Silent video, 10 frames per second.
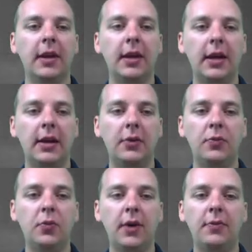
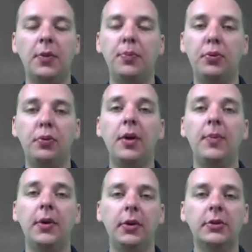and we have the
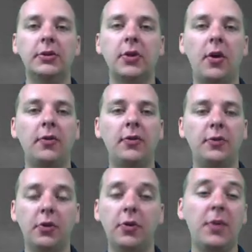perimeter solved for.